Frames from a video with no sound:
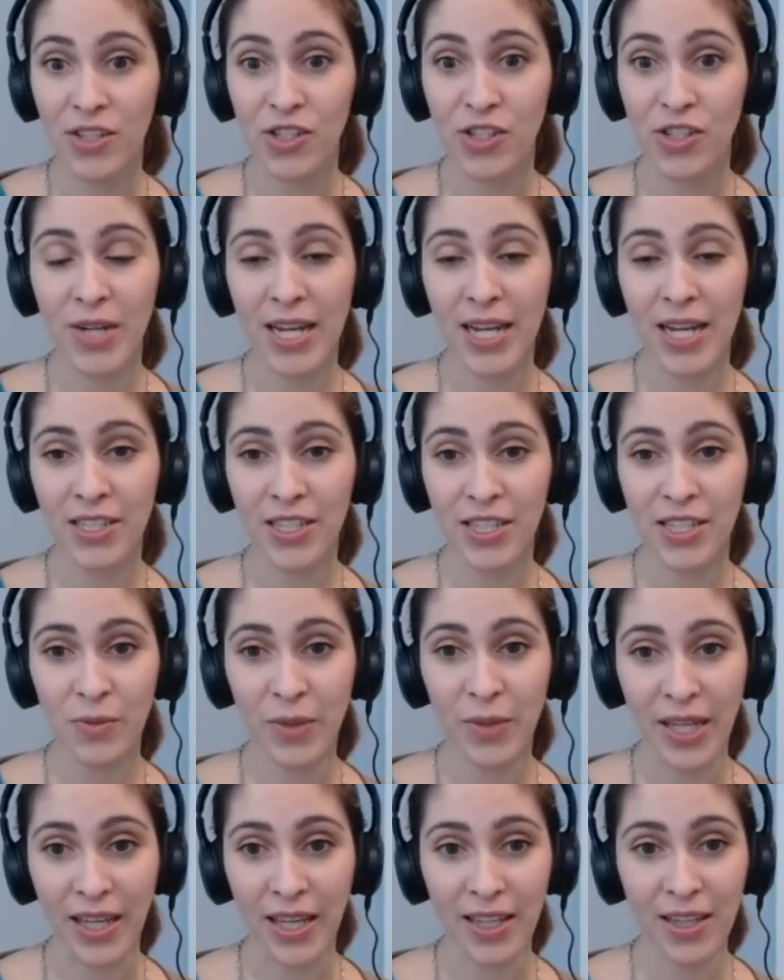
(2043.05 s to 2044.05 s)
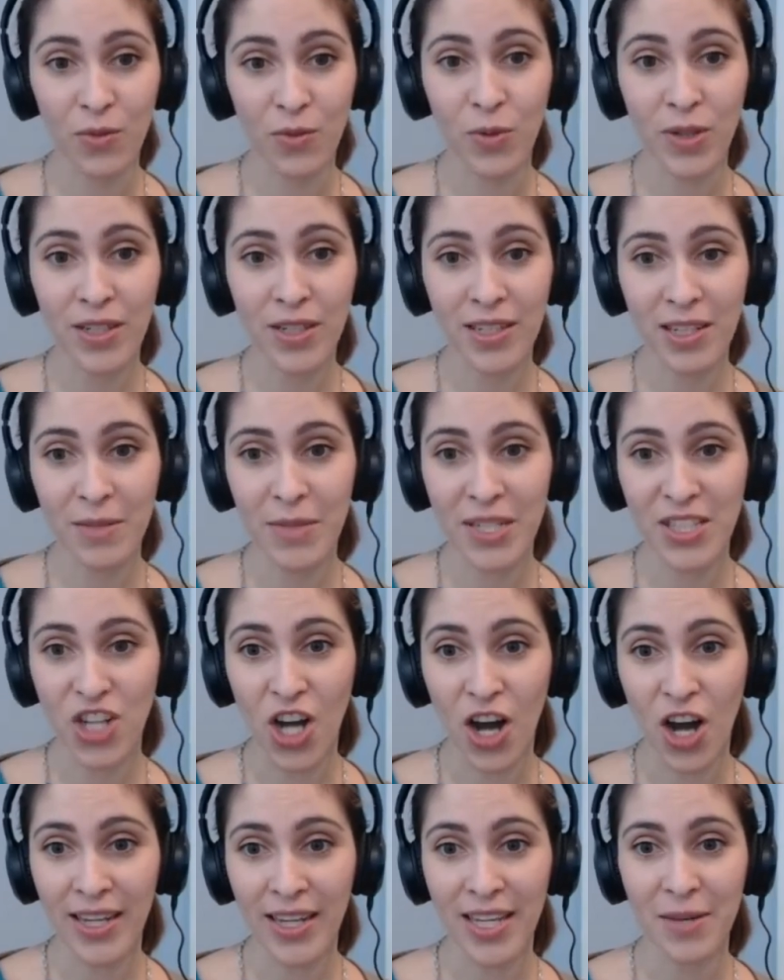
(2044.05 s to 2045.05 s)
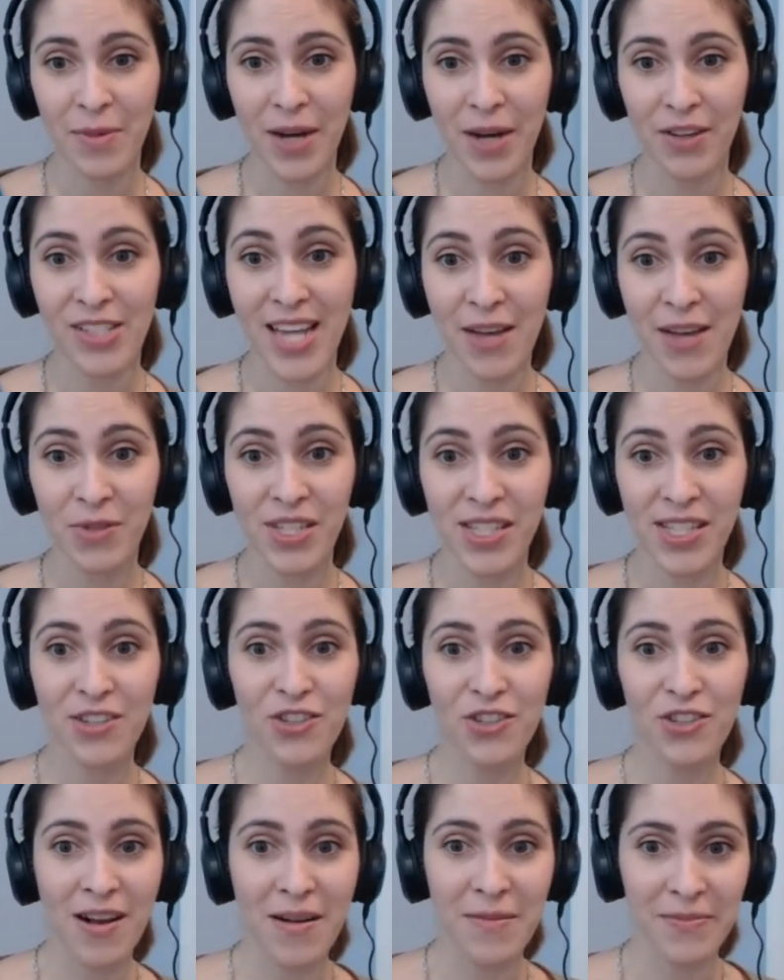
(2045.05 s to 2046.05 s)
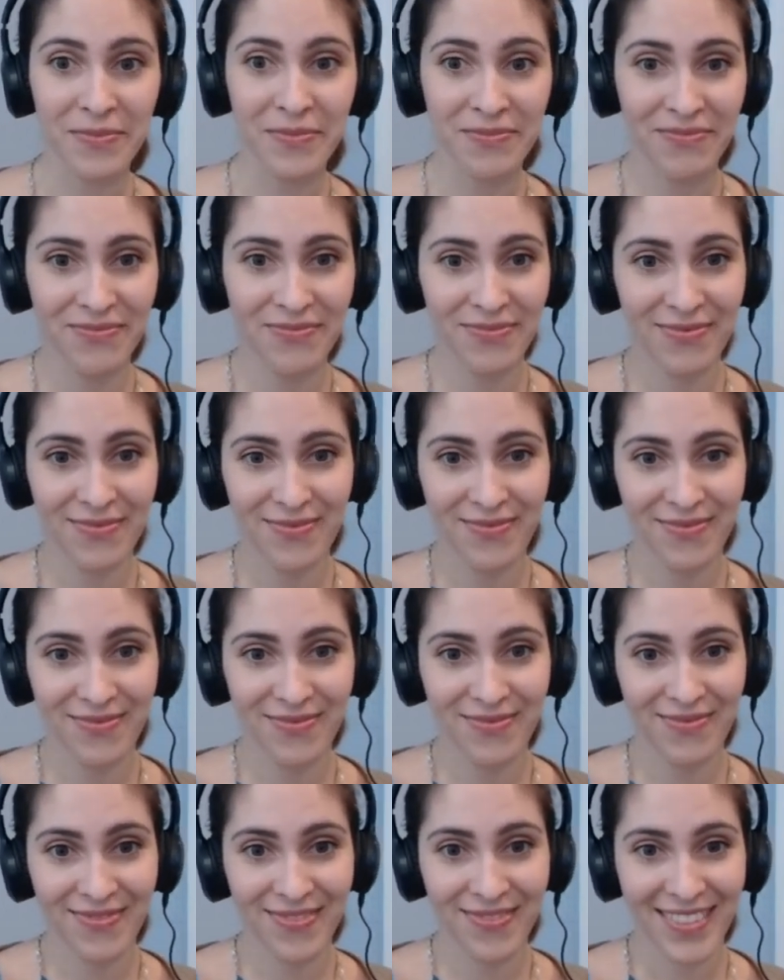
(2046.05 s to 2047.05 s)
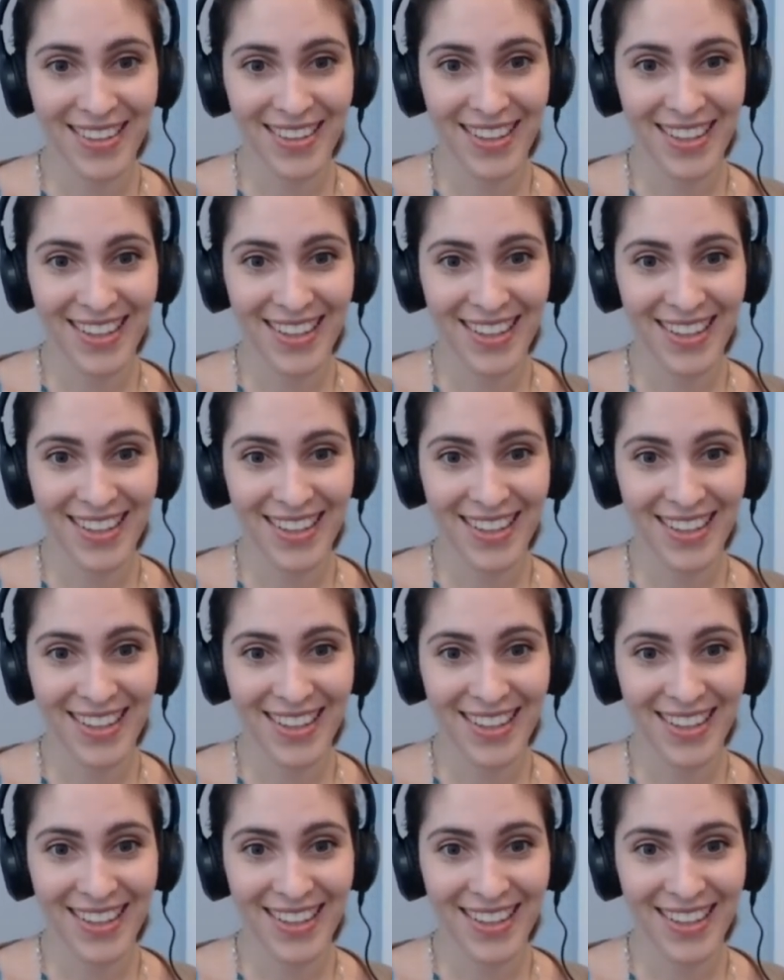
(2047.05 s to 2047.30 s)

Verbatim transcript: So next week, we're going to be talking about Down syndrome. Oh, that's right.